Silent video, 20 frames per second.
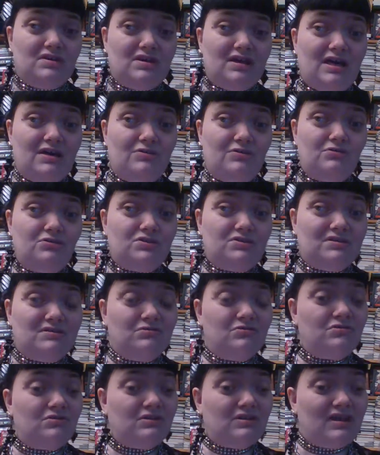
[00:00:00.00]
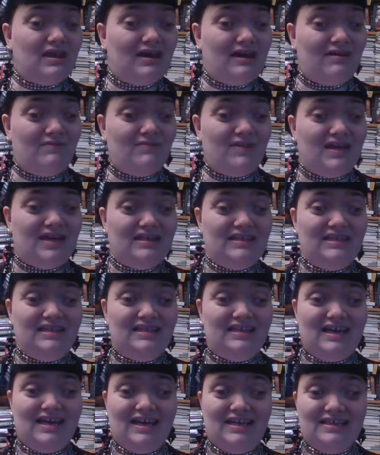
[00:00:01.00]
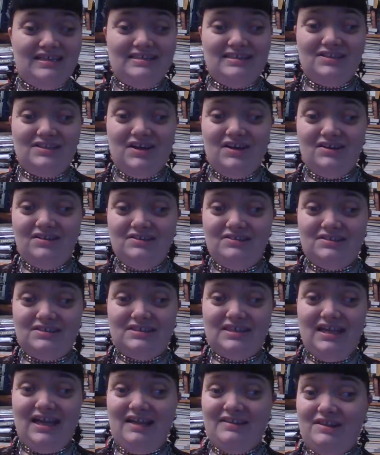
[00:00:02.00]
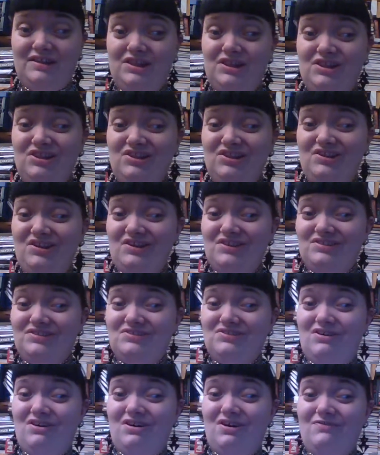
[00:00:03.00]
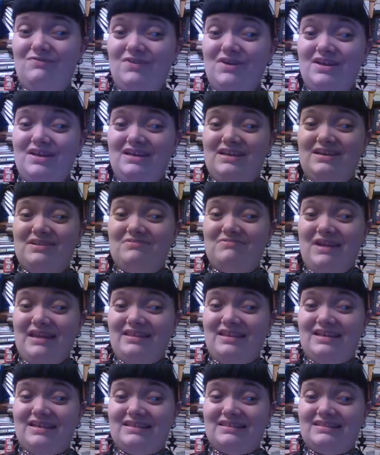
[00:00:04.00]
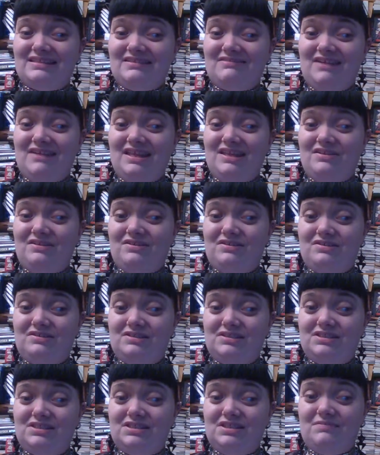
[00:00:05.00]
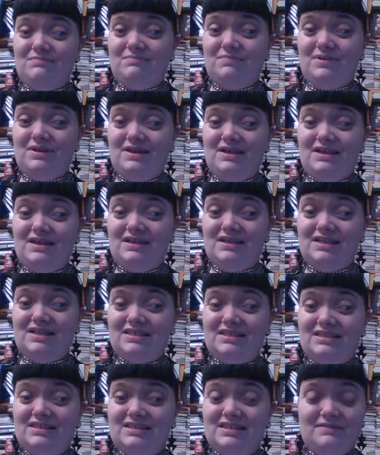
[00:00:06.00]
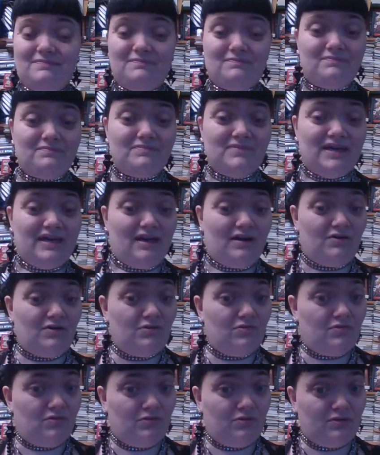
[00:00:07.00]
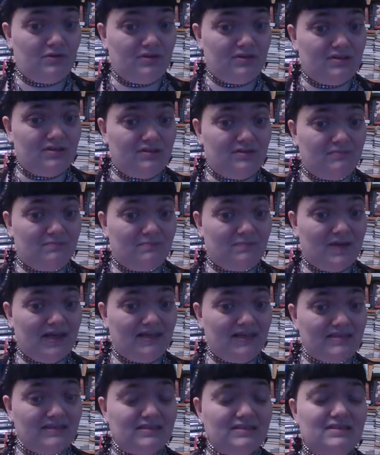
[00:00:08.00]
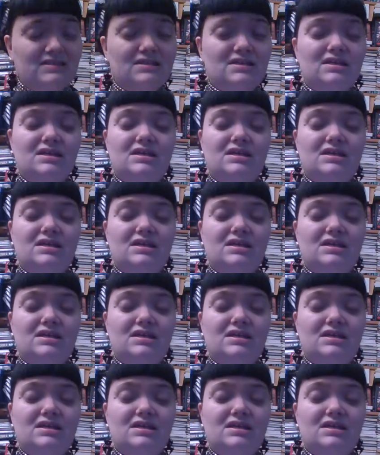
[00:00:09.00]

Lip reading: I also do not have any aunts and uncles. I had a lot of grandaunt and granduncles, but they are now all passed.